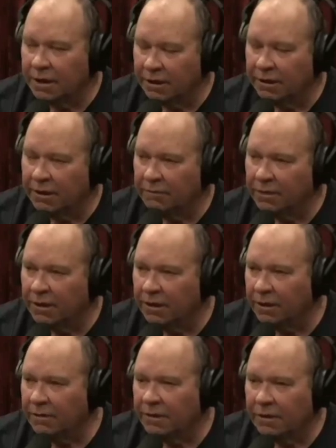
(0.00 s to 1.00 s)
area where
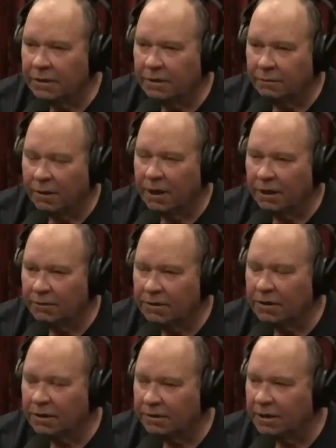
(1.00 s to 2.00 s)
the mining was
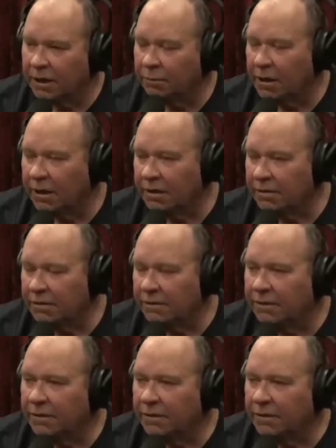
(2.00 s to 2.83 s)
going to take place.